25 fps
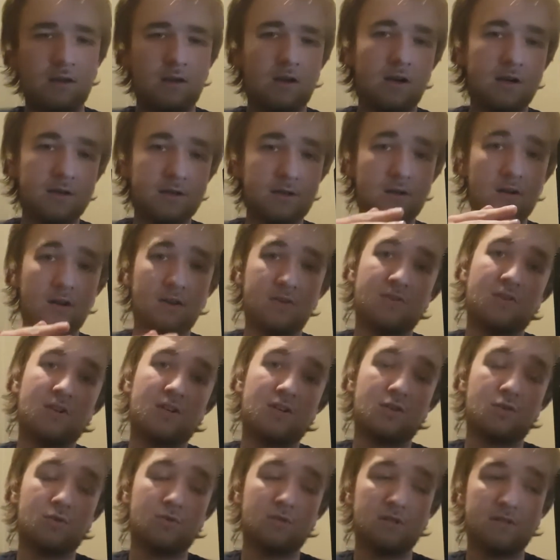I don't like
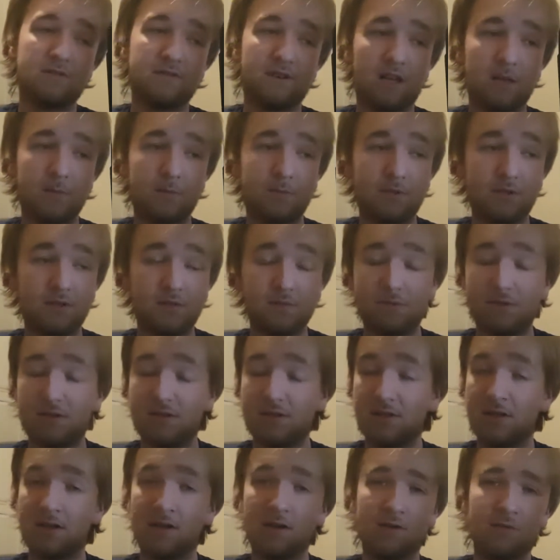trash-talking developers
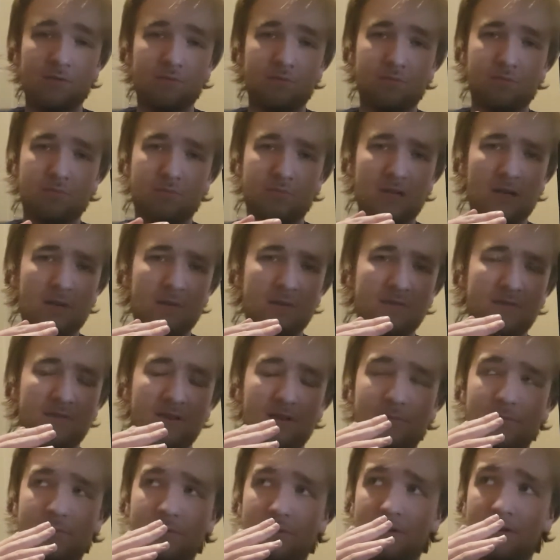because I know game
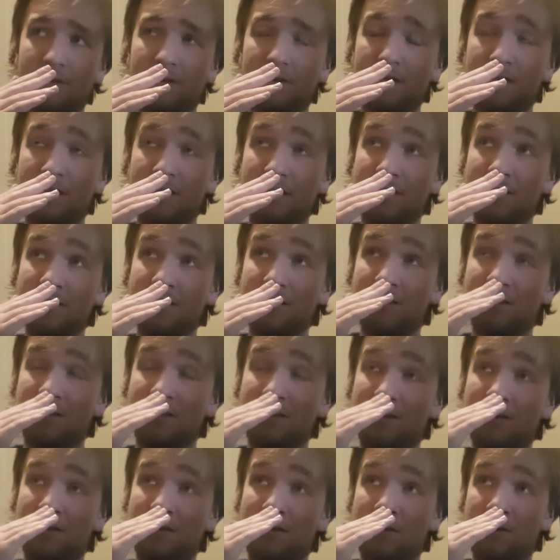developing is
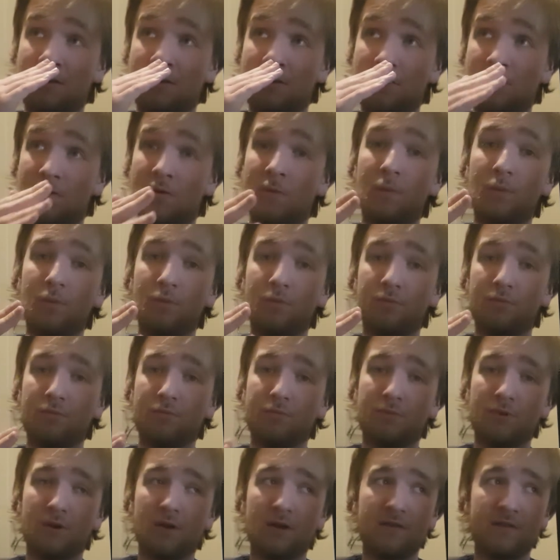a horrible
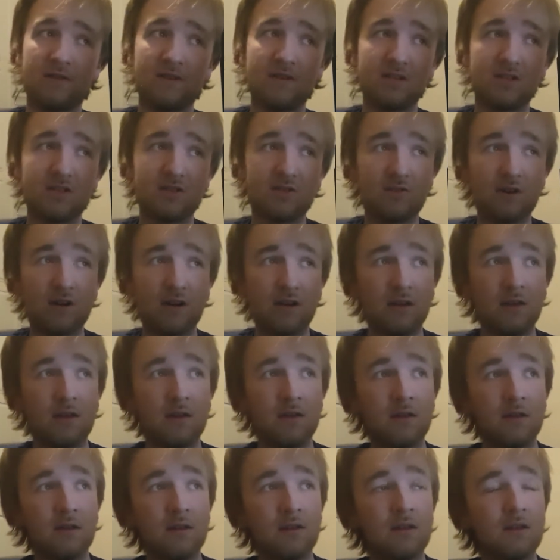kind of industry.
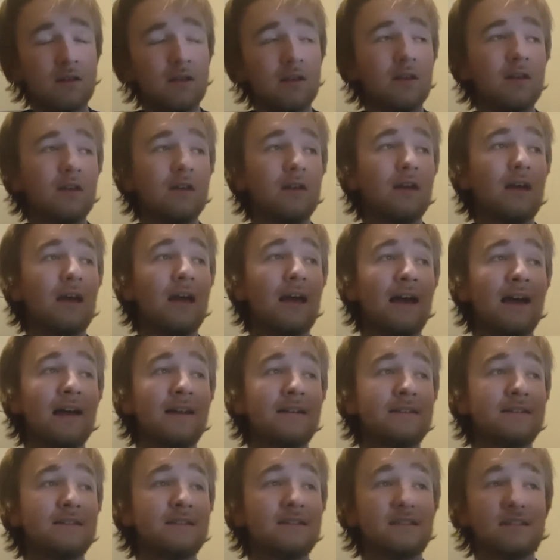
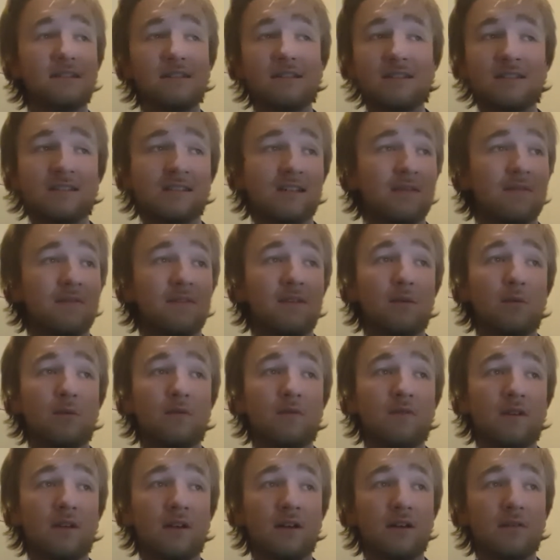And the same thing
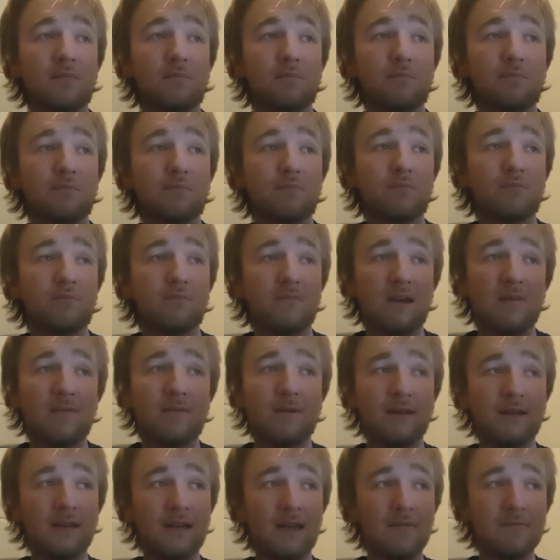with like
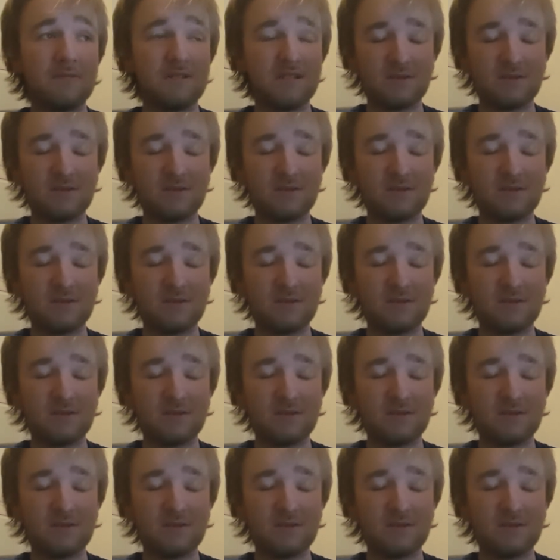Epic Games.